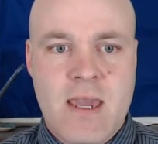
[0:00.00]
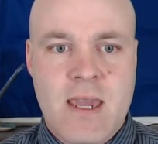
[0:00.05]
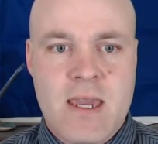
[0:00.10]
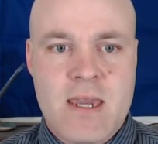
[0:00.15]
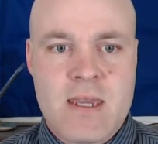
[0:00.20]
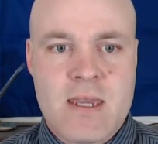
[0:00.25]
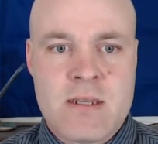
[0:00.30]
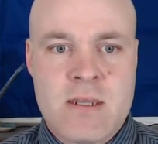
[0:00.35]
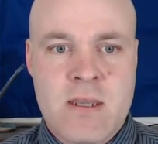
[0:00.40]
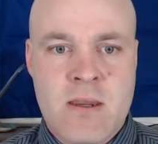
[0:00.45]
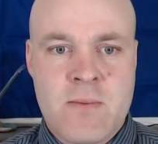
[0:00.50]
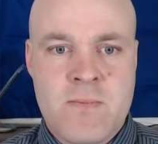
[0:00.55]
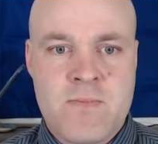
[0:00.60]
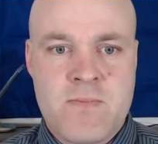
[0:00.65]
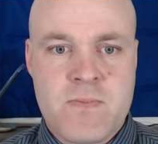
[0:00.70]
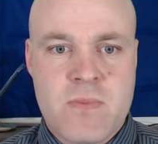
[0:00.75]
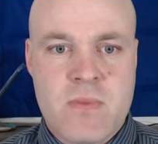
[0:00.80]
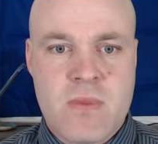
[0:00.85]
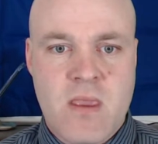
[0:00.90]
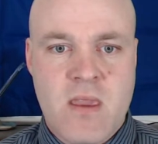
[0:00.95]
And
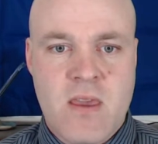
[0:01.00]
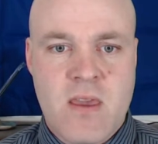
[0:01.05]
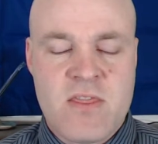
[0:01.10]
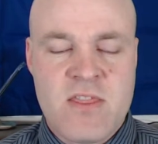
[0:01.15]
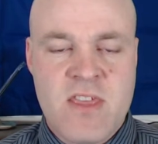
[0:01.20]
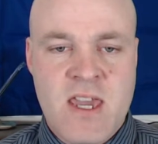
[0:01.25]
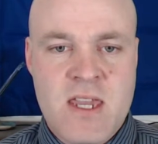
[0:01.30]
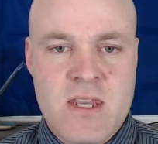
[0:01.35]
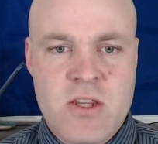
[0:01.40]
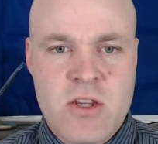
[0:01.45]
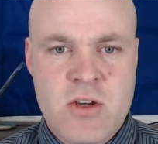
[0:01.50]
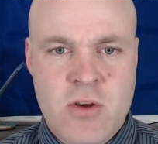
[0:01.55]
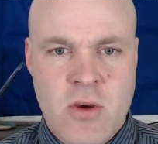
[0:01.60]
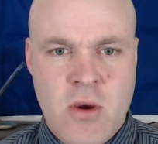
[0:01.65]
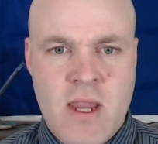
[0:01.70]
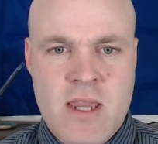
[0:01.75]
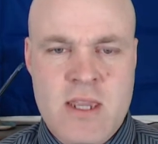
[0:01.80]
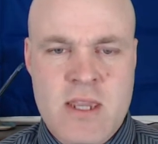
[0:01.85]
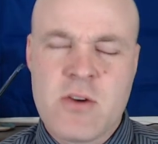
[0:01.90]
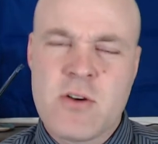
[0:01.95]
that, you know,
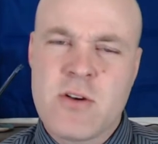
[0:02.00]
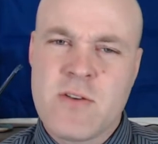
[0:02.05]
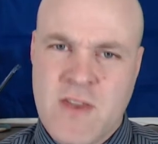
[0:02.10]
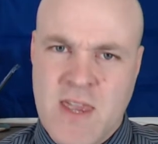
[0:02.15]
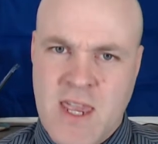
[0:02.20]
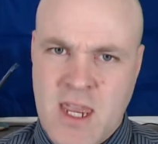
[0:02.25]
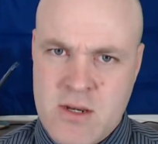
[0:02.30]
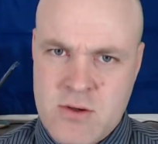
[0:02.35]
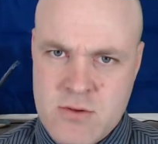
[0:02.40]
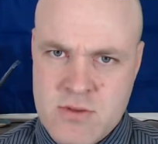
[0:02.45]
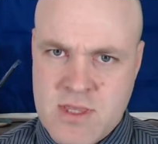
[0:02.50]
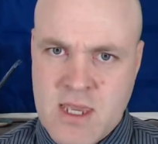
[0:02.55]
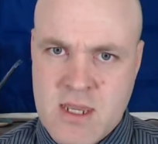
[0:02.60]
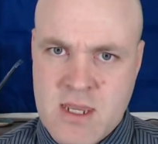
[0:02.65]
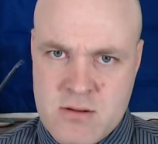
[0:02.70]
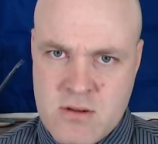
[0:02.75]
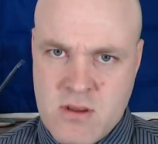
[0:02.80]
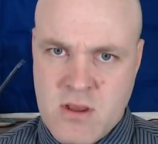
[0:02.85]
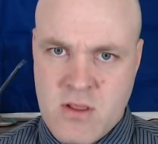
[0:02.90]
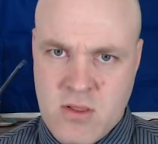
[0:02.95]
I could have handled
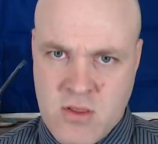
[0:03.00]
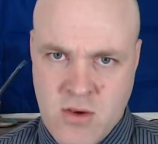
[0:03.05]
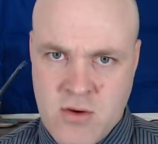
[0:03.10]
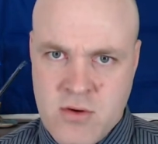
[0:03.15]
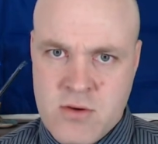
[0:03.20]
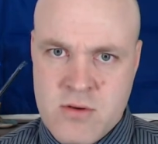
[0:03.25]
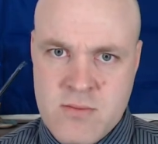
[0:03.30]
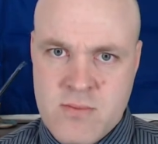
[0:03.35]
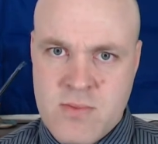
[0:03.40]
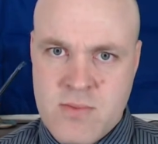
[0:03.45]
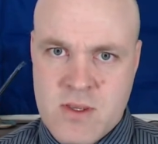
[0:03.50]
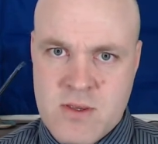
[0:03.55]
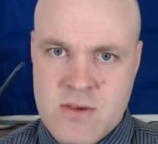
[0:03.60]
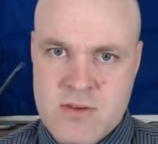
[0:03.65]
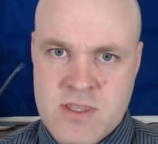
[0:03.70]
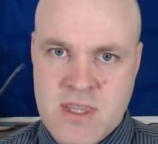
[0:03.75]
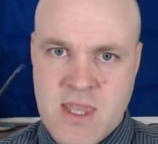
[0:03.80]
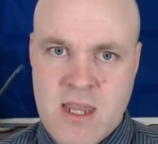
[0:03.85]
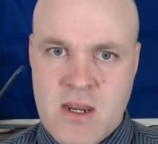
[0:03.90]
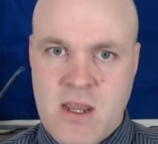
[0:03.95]
that alone,
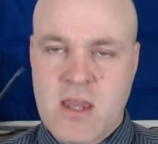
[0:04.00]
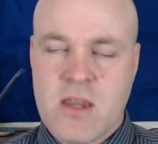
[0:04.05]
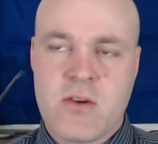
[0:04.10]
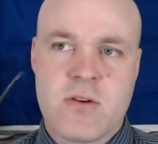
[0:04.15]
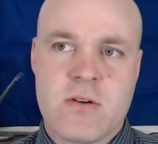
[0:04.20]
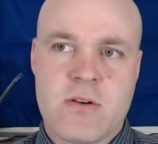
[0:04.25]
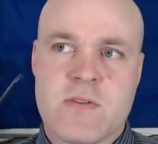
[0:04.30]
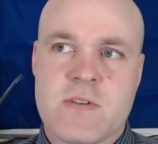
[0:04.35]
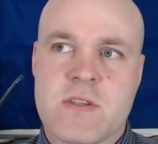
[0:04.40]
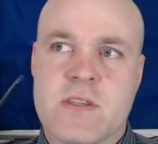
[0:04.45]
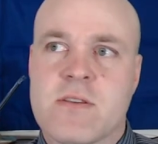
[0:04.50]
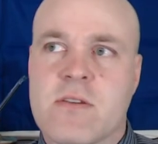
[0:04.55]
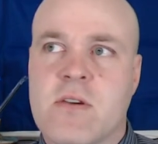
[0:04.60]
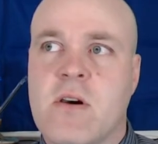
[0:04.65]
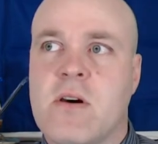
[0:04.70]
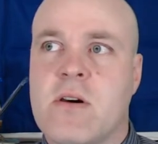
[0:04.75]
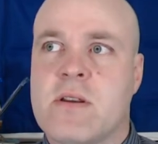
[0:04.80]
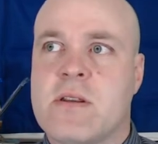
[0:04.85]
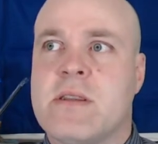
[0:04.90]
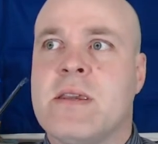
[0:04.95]
because that I could have just
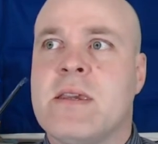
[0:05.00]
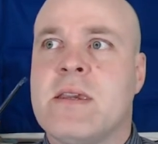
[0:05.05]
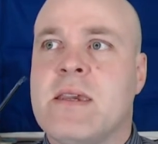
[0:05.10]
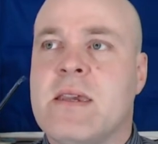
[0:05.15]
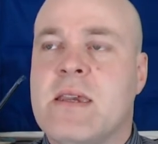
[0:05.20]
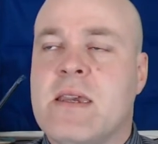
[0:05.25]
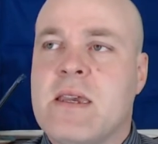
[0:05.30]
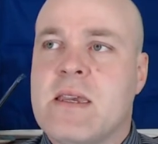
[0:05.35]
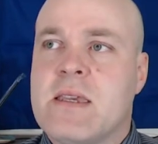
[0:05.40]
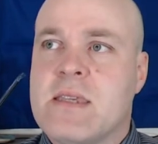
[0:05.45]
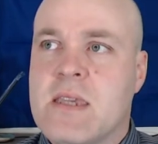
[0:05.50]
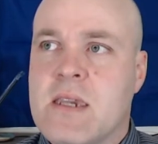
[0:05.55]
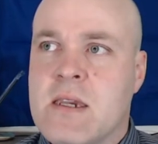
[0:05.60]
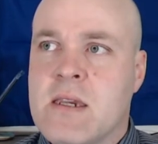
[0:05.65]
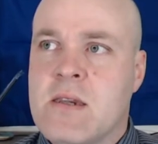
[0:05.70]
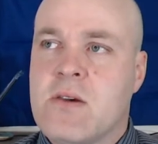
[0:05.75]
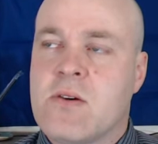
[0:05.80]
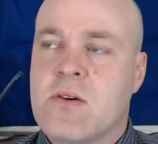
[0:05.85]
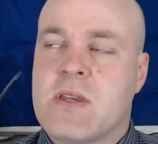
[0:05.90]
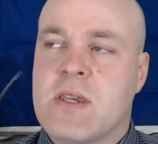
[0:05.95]
gone,
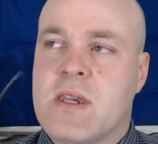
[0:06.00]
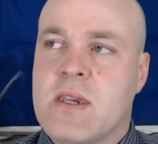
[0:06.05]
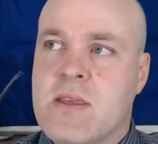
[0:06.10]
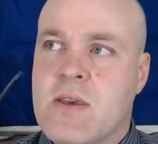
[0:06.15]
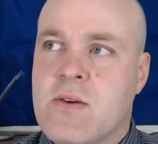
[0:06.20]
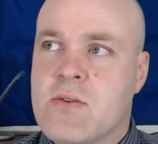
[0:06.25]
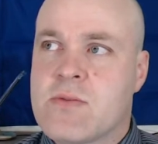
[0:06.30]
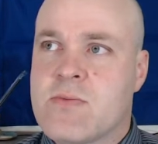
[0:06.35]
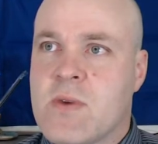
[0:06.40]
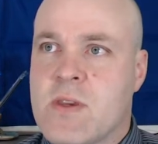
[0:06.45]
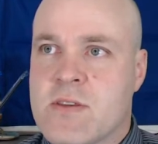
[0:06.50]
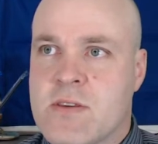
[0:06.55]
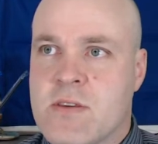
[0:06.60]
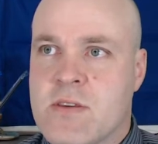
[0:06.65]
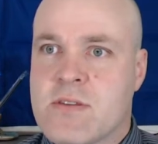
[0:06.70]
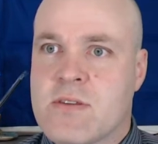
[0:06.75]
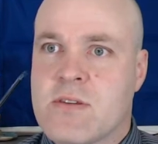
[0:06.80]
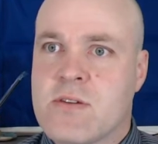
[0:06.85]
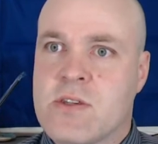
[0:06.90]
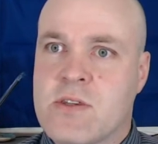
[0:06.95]
yeah, okay, that was my
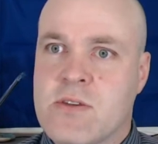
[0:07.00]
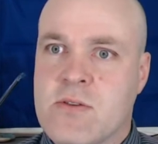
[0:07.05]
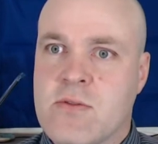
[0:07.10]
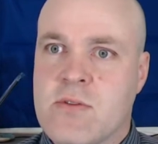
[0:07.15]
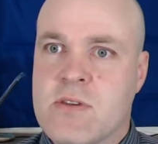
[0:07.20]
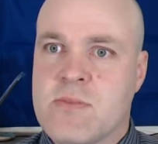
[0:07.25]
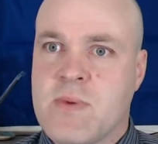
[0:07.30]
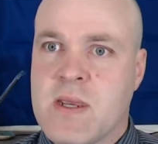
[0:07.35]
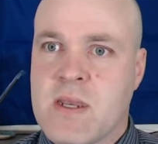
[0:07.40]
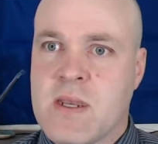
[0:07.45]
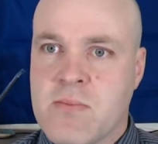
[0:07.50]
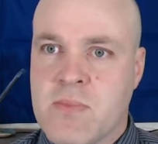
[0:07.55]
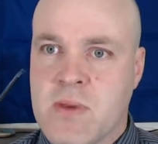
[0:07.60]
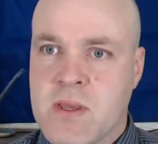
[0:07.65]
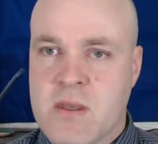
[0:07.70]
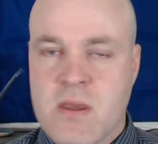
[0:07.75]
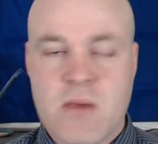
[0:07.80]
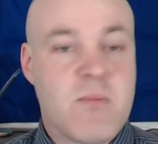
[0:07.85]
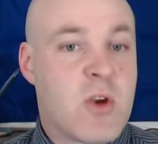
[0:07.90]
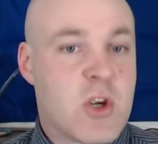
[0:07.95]
sister. She's always been a
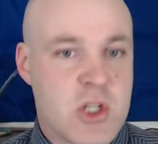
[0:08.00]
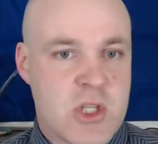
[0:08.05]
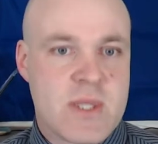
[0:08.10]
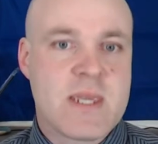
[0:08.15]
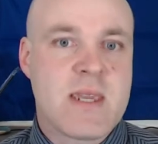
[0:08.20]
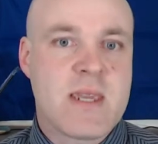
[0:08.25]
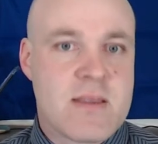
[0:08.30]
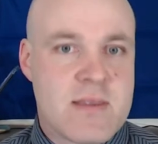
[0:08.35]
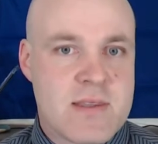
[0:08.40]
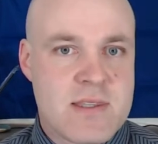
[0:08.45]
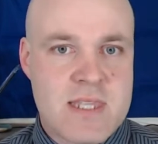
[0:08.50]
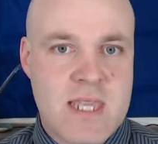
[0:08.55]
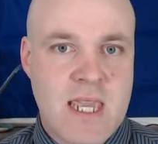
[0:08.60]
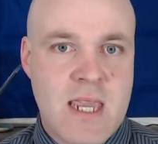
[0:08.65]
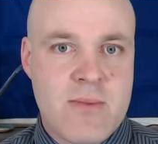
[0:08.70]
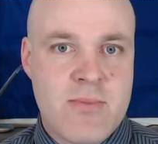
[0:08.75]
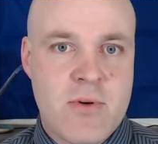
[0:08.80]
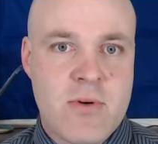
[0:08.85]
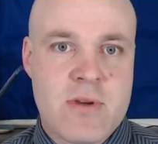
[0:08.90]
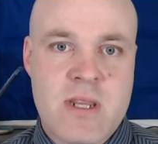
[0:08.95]
bit emotionally
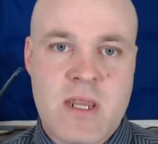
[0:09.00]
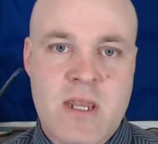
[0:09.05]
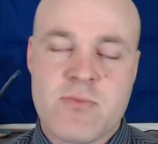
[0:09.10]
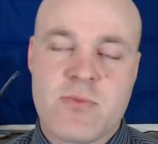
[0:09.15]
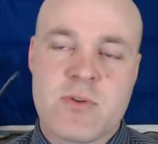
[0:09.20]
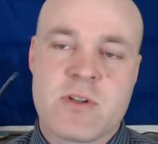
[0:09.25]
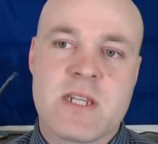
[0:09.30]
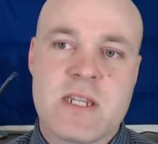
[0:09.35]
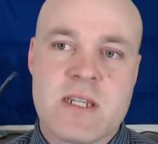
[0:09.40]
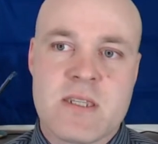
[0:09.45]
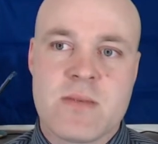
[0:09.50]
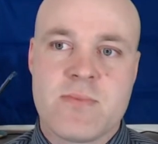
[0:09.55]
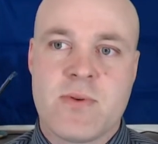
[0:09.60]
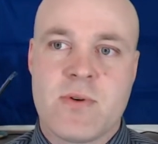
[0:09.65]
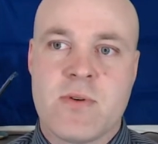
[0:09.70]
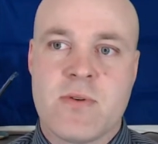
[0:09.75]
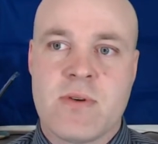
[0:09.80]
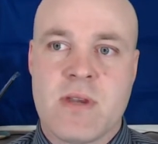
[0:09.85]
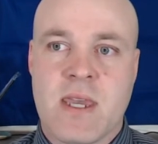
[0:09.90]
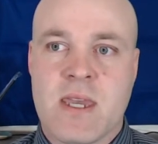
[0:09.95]
unstable and
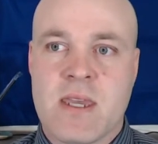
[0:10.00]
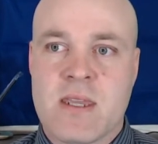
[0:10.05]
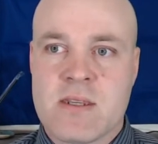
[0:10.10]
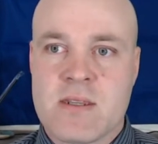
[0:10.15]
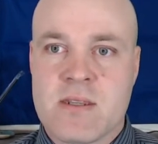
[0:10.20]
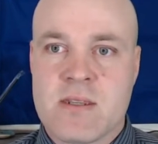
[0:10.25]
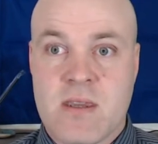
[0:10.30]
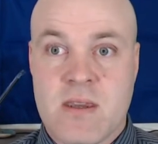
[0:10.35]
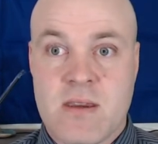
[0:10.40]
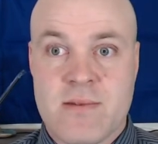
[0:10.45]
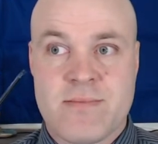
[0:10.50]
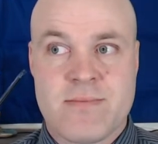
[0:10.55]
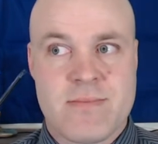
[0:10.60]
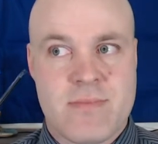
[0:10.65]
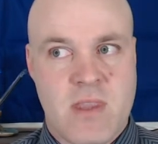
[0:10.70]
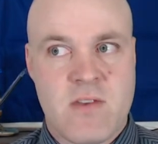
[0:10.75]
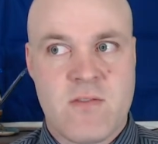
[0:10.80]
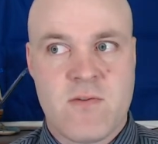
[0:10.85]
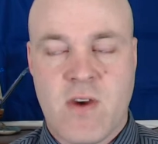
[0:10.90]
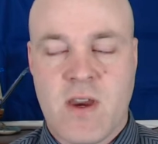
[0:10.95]
unpredictable and
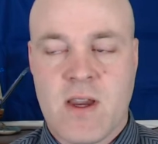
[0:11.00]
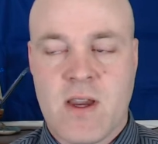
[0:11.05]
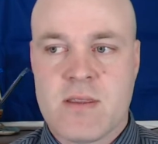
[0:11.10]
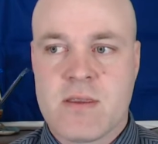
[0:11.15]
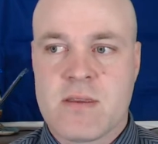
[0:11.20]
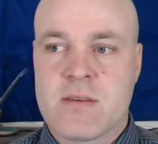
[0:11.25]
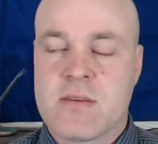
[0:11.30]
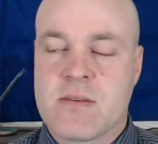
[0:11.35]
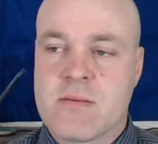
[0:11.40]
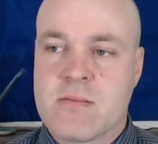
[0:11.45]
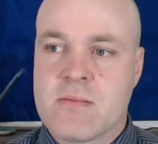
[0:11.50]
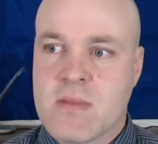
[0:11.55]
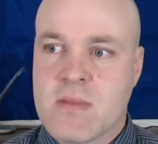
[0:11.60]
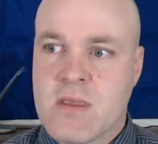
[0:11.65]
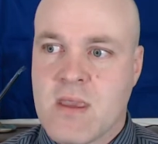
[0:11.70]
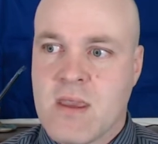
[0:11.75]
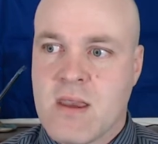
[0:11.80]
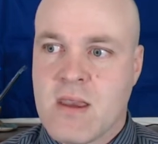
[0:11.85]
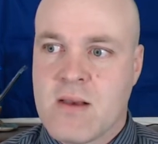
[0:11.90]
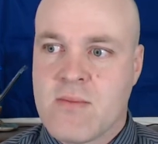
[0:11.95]
violent,
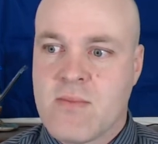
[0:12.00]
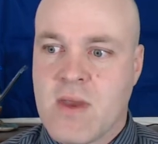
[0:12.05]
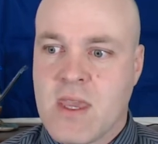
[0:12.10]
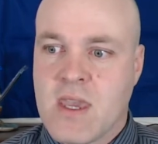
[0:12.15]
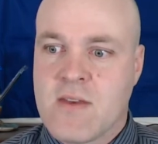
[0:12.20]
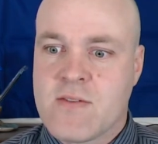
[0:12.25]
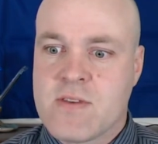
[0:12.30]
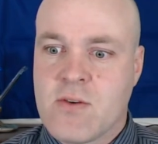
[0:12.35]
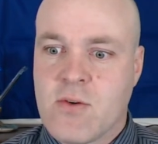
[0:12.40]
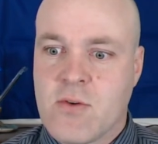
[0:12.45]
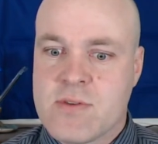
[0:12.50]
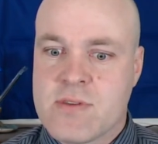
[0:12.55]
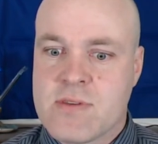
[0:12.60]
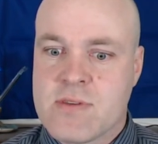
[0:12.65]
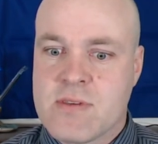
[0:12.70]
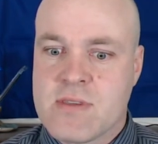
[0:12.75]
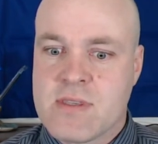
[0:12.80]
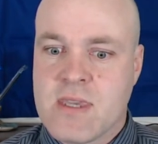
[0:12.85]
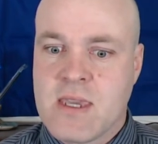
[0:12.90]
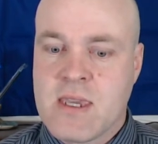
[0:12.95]
I have to also
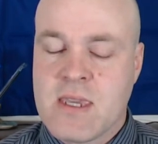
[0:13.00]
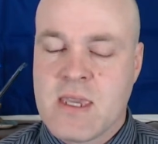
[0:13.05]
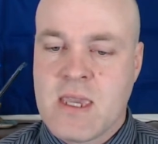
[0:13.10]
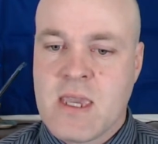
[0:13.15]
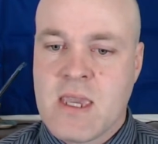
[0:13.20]
say.